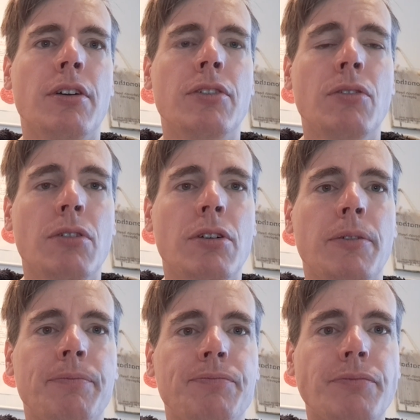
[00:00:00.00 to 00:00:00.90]

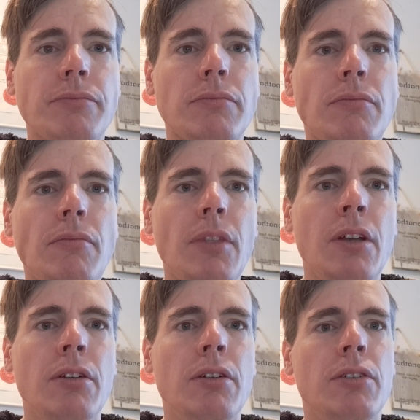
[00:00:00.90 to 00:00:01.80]
stock,
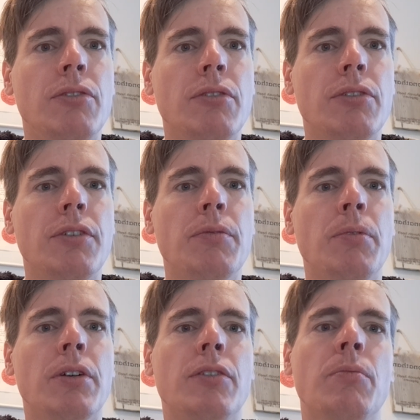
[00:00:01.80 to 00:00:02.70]
the Suzuki Swift
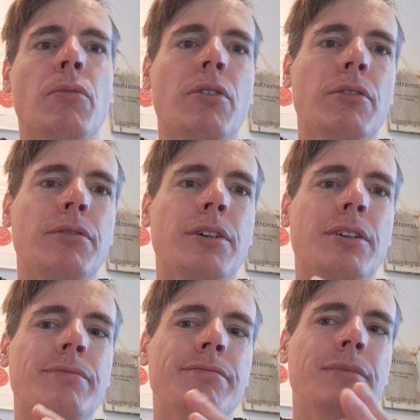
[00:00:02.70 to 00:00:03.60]
Sport is more of
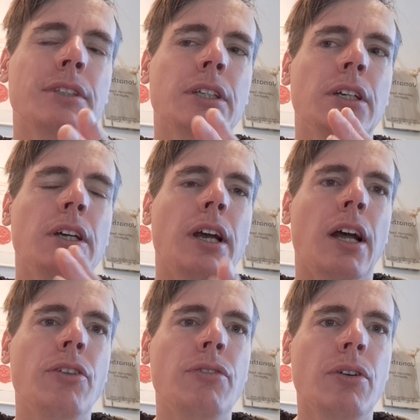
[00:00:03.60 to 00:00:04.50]
a
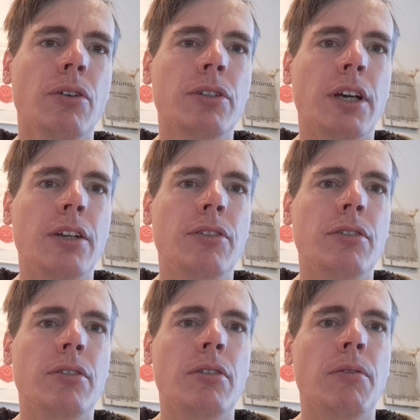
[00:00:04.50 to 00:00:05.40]
entry hot
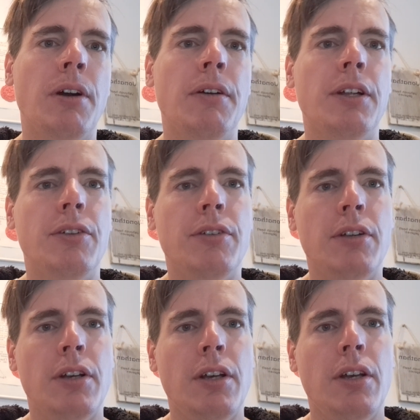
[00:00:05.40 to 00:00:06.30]
hatch, whereas
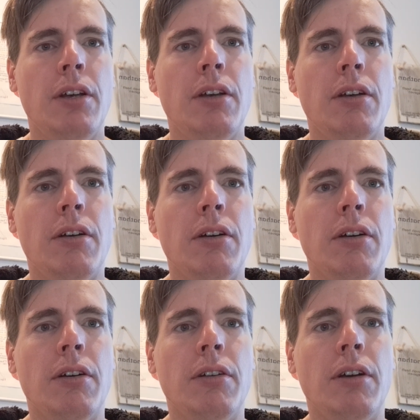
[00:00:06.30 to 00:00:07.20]

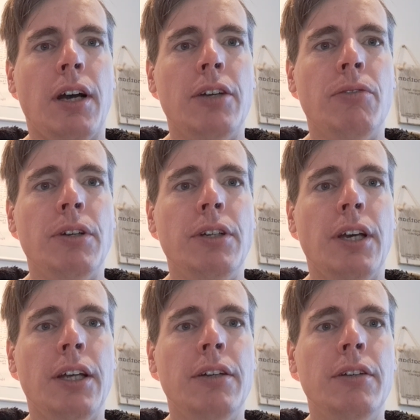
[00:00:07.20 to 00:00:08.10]
the
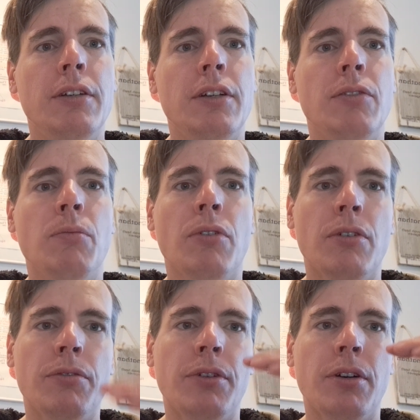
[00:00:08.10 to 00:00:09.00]
i20N is
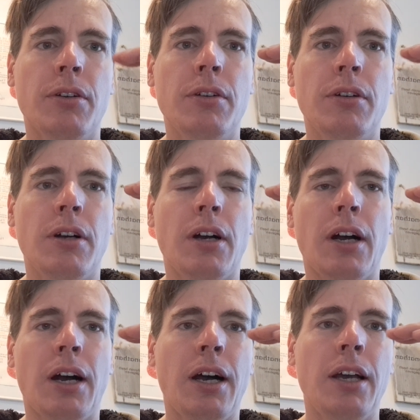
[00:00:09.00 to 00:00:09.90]
more of a
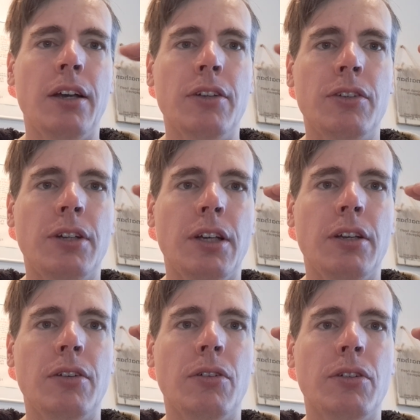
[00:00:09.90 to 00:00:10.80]
higher
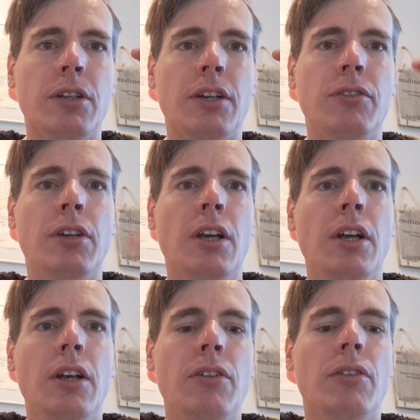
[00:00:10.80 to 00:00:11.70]
stake hot hatch.
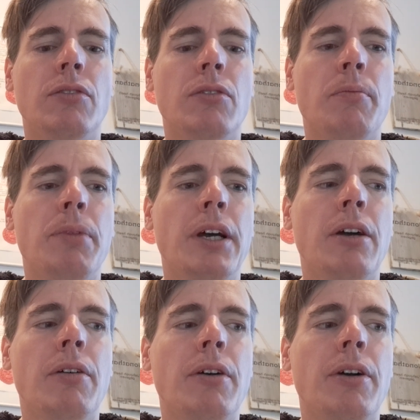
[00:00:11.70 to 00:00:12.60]
So to
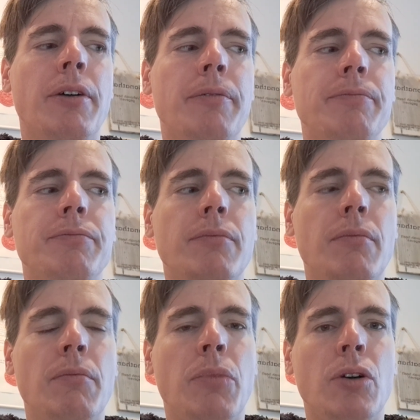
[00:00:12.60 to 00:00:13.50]
compare,
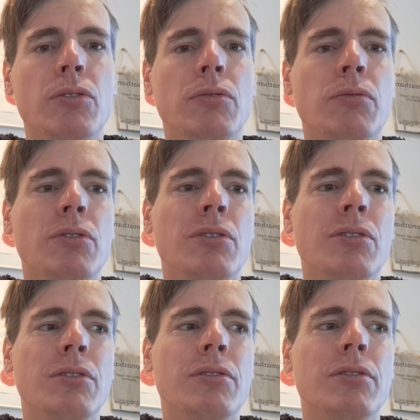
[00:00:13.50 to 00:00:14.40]
both would
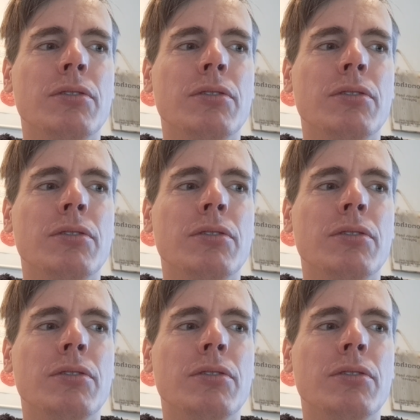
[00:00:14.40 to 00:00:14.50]
not